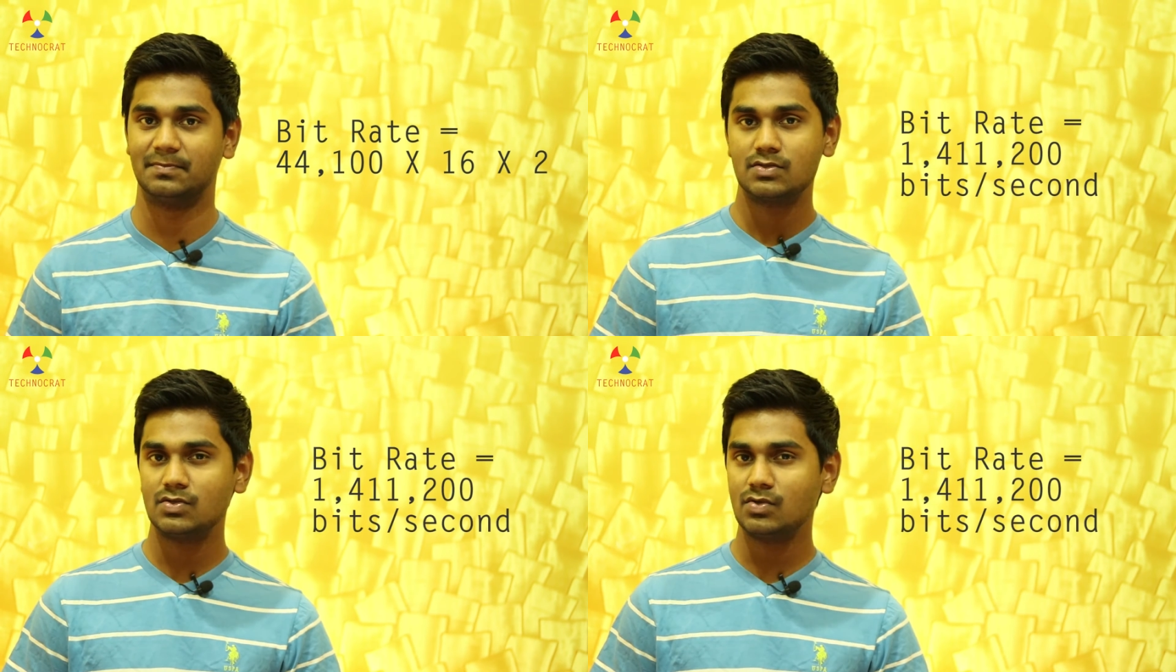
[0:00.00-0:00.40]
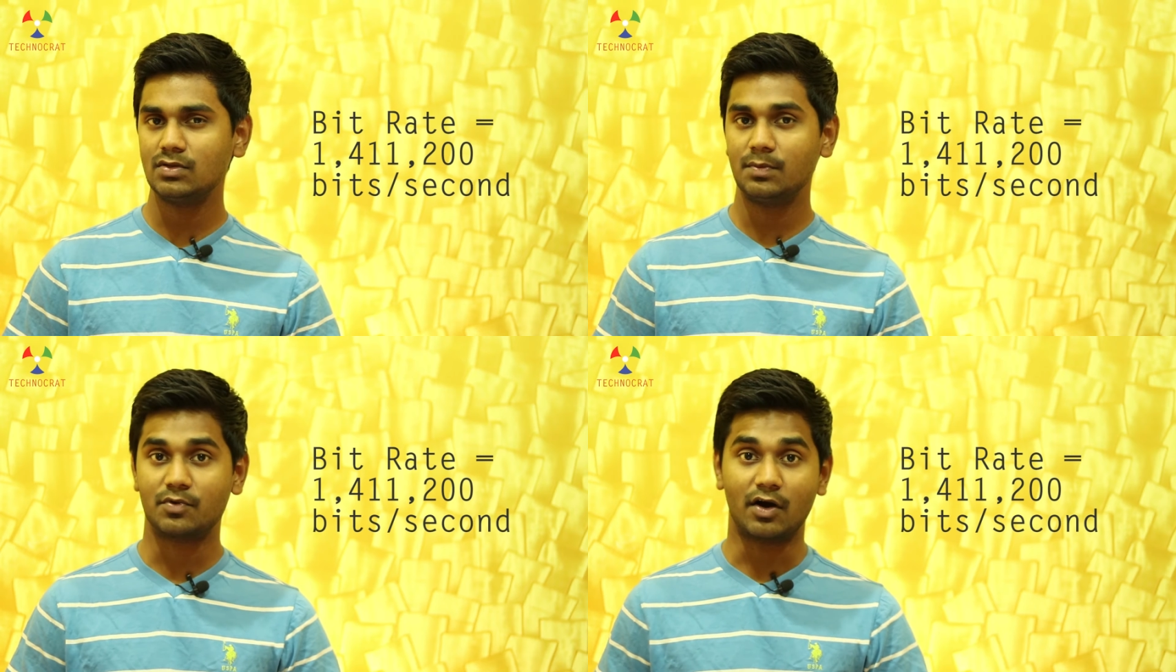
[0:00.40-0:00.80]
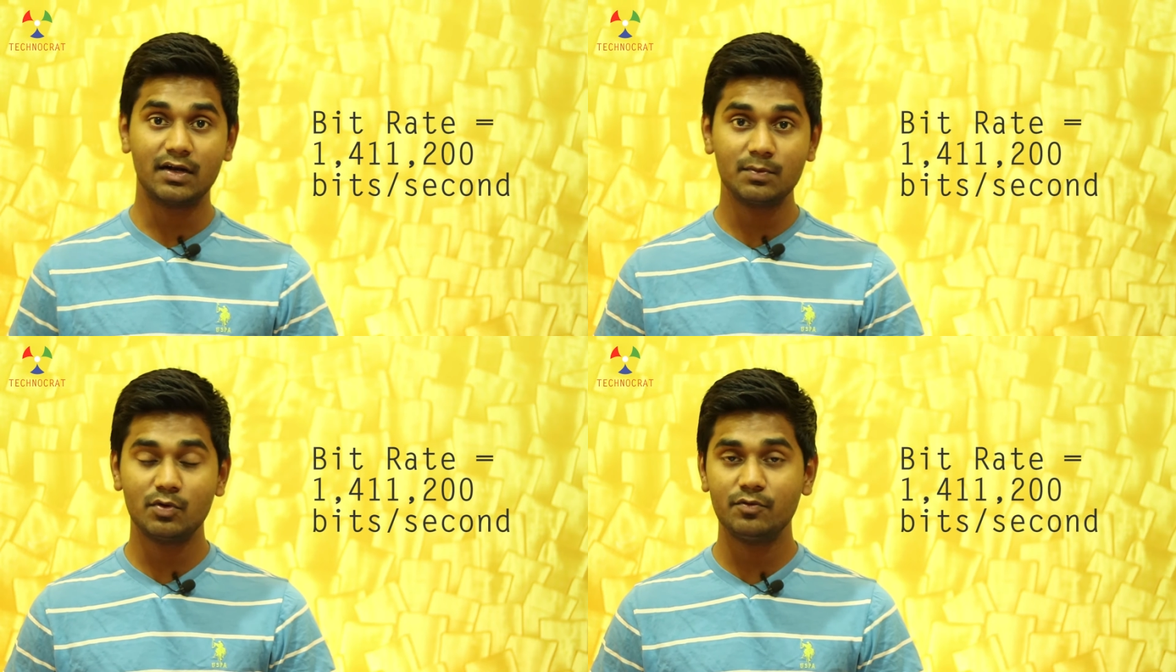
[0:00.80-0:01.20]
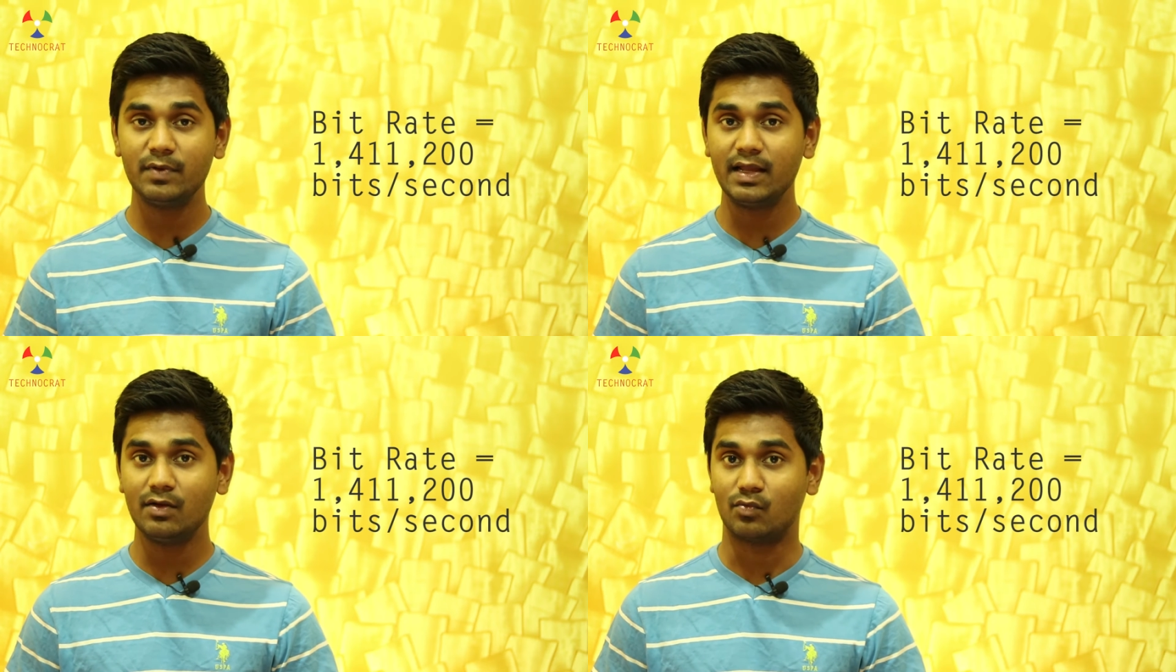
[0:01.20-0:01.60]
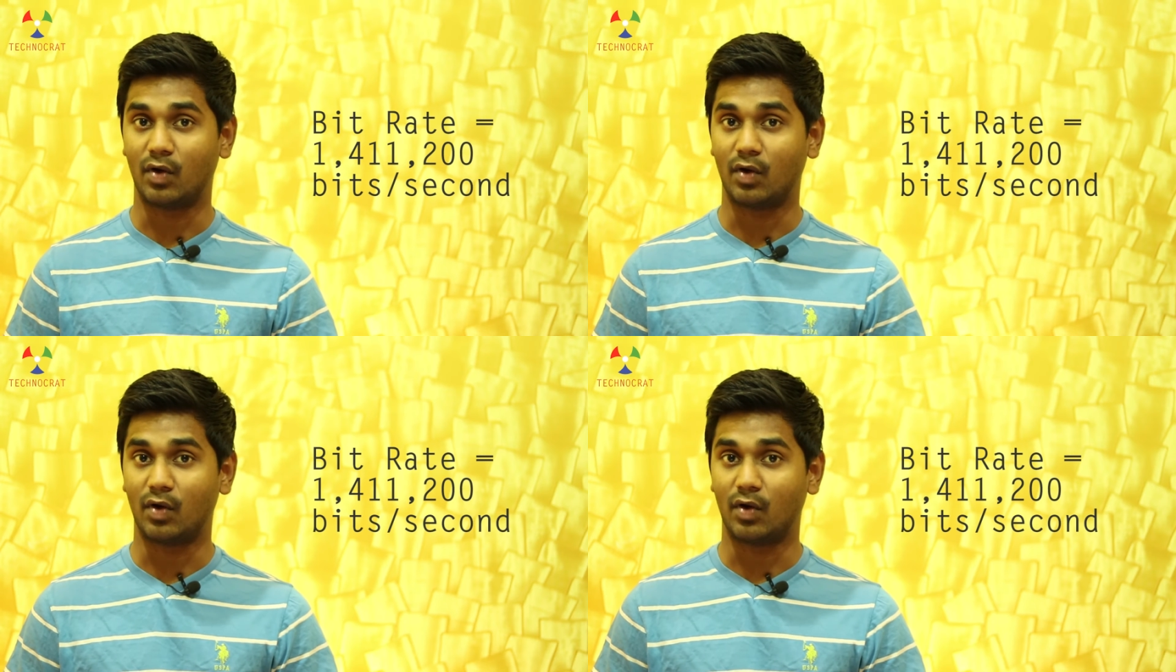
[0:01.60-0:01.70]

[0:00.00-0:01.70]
So the product would be